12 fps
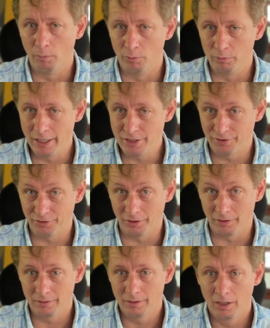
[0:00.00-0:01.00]
register,
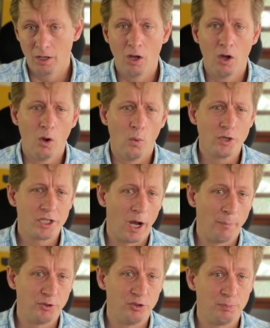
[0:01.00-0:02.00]
which helps
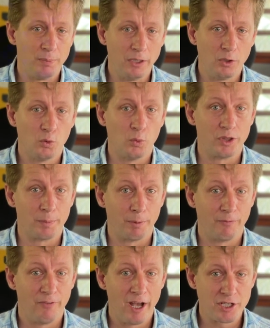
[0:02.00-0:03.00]
you speak with the
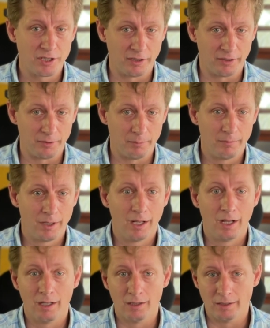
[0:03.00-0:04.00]
professionalism
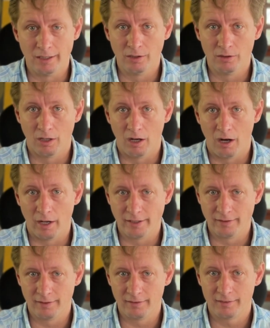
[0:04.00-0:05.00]
legal
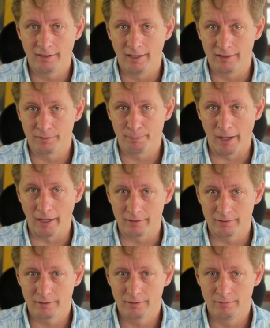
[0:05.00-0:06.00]
audiences expect.
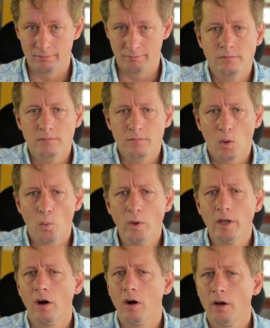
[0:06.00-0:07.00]
We
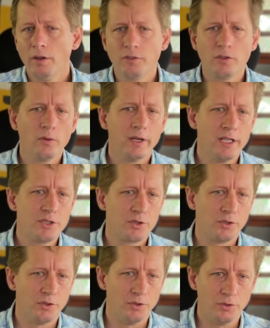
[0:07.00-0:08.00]
also
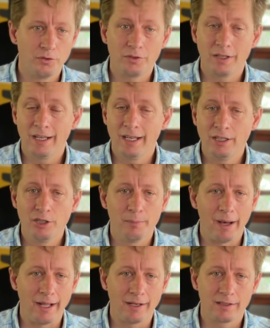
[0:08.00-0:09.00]
introduced
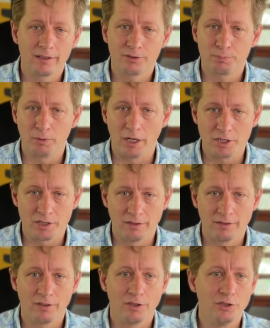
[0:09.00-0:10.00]
idiomatic expressions
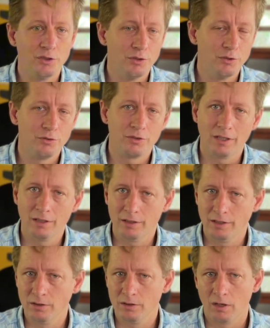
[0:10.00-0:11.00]
used in
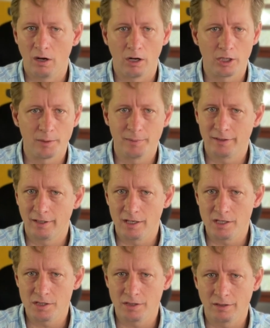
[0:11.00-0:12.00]
legal
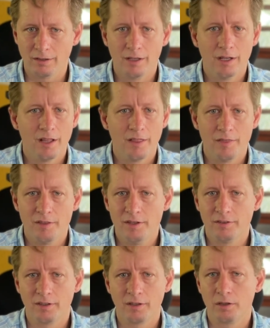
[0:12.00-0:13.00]
argumentation. These
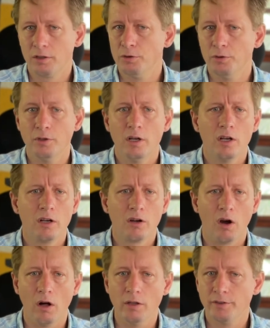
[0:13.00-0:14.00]
include
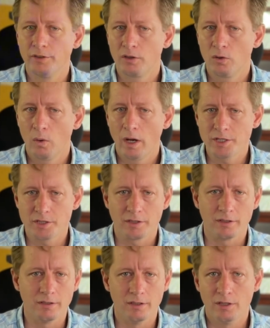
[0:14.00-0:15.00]
call into question,
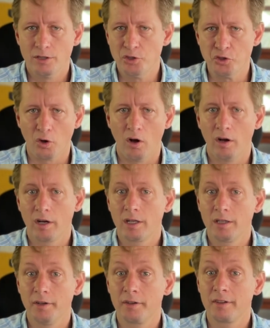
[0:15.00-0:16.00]
draw a
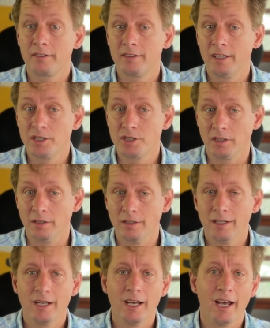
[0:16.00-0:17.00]
clear distinction,
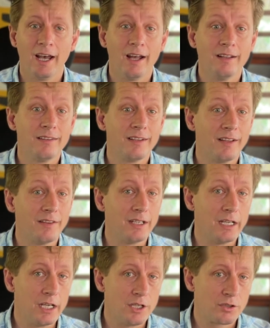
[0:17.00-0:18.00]
and in the
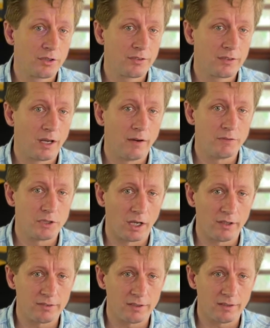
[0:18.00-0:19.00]
interest of
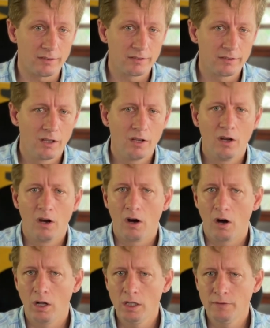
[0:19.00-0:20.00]
justice,
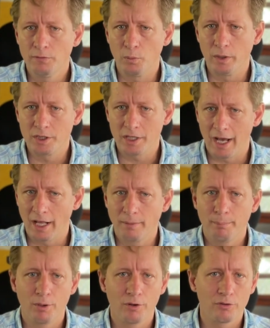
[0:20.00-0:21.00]
all of which add
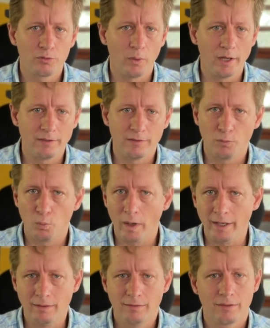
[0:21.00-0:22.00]
persuasive
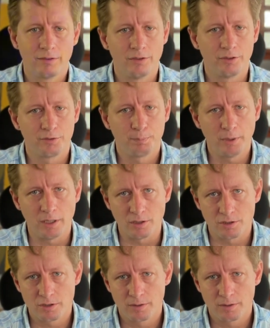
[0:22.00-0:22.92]
weight to your speech.